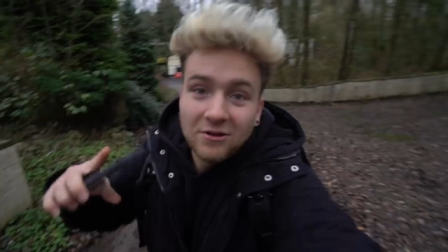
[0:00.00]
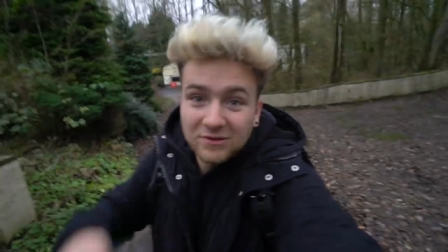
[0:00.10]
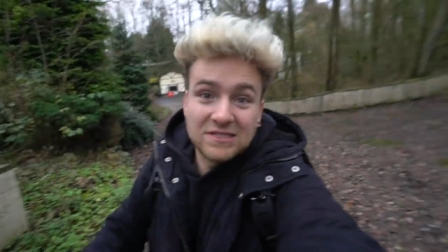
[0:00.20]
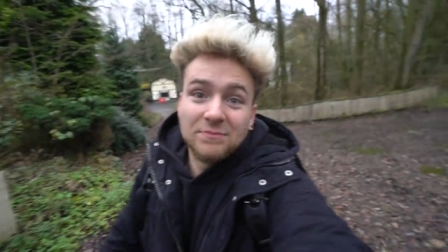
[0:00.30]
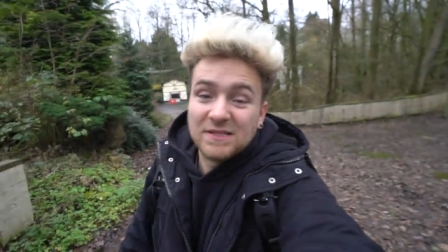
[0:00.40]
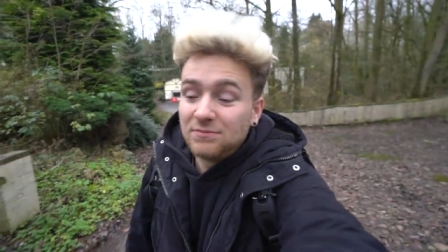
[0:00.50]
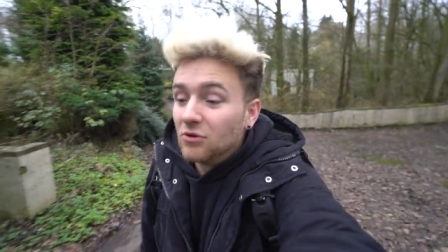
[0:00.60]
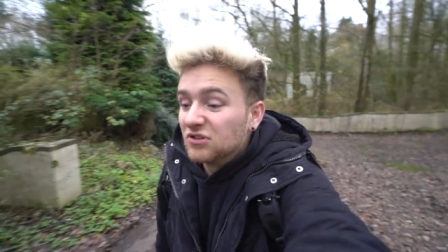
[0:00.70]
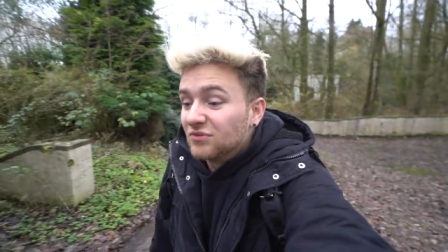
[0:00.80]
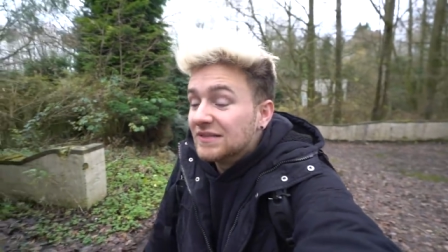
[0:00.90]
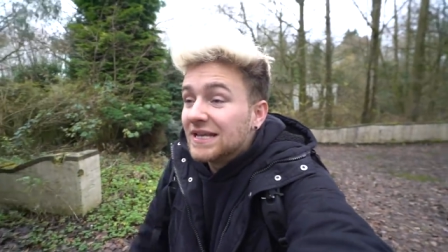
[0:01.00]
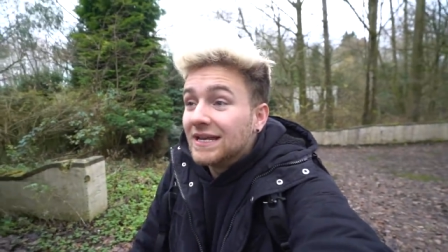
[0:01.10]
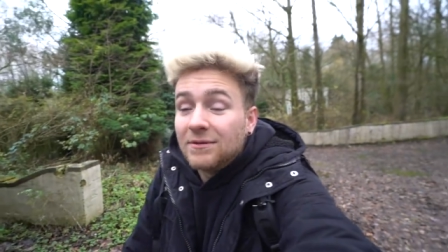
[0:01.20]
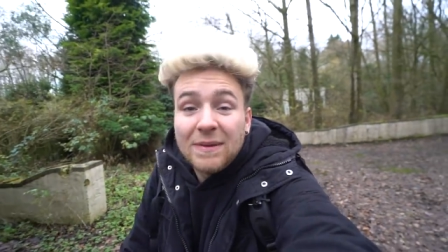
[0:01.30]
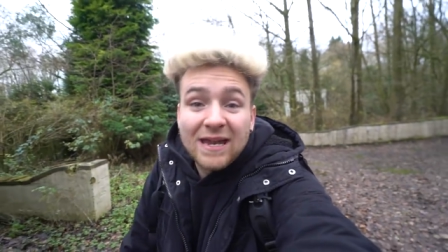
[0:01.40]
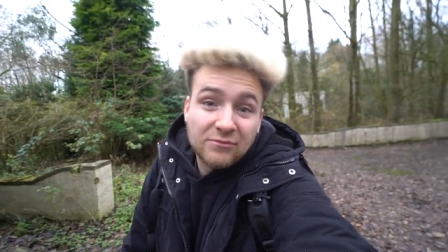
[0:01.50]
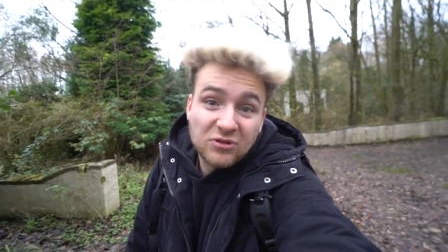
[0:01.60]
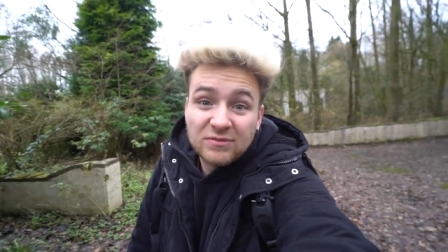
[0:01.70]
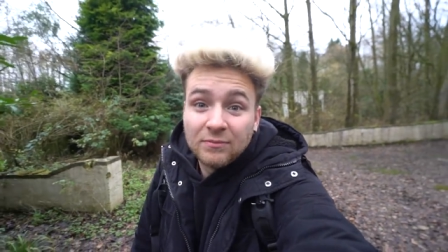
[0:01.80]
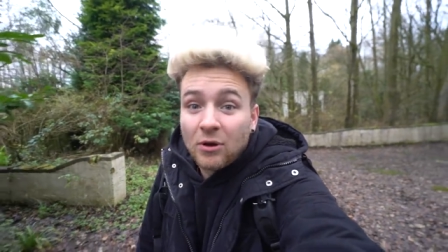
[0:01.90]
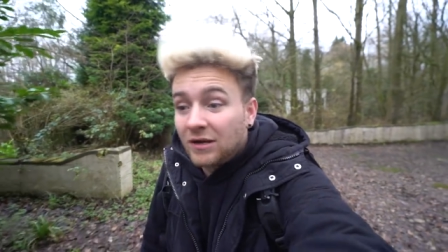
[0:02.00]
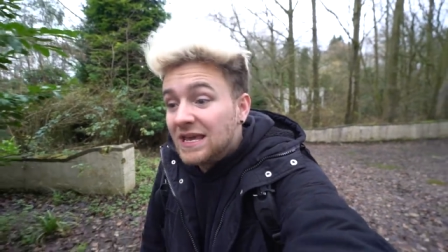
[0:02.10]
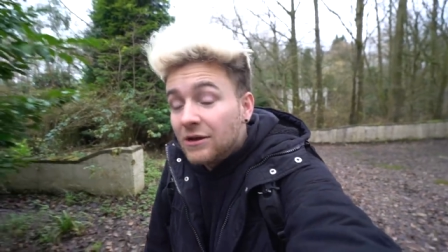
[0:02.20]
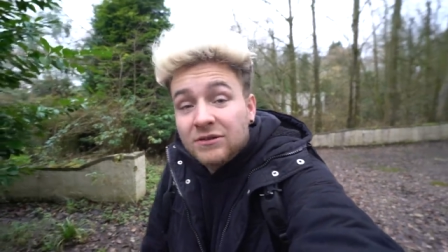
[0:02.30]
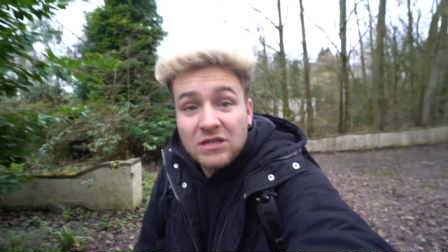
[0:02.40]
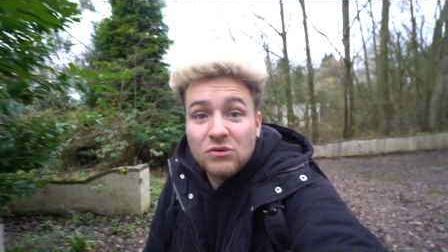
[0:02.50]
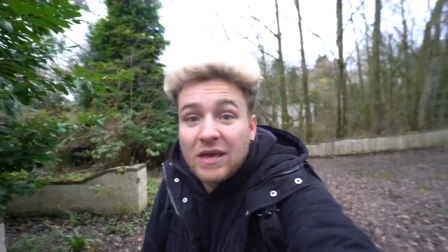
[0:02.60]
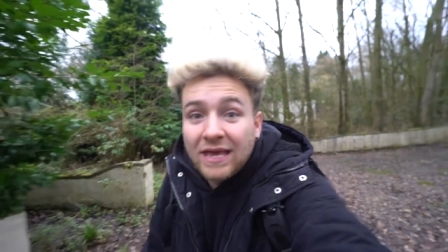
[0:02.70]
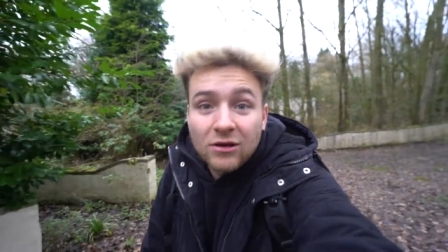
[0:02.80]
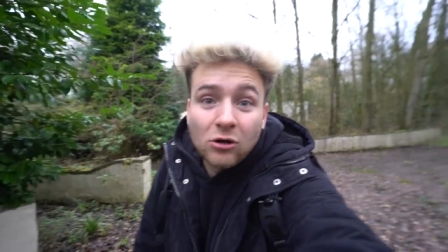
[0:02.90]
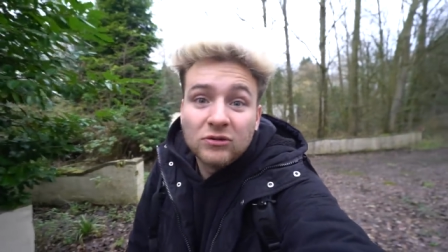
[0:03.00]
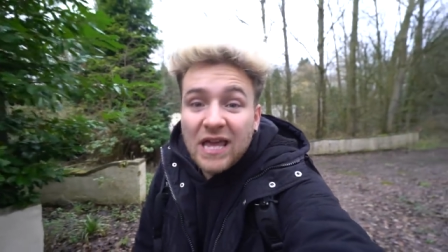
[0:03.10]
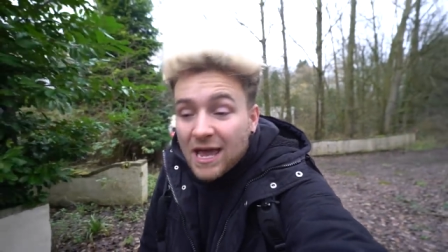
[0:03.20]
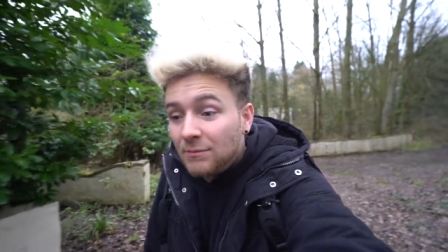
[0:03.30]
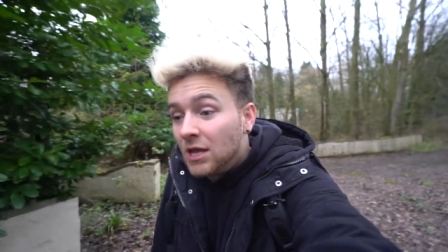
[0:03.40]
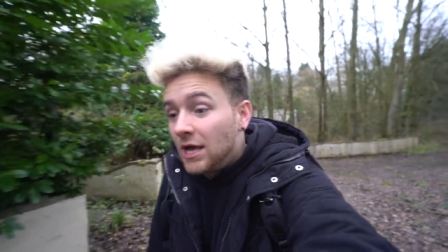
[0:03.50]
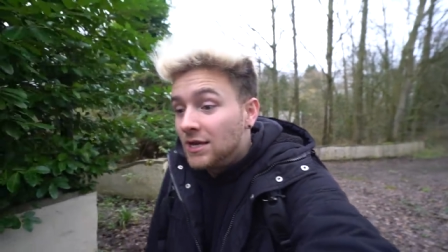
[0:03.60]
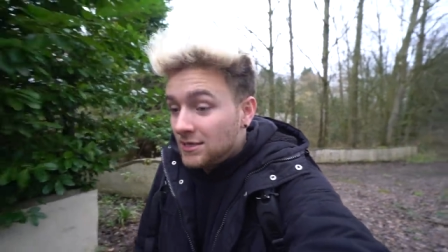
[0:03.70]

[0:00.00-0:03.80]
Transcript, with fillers: What's up, explorers? We're inside an abandoned amusement park here in the U K called Camelot.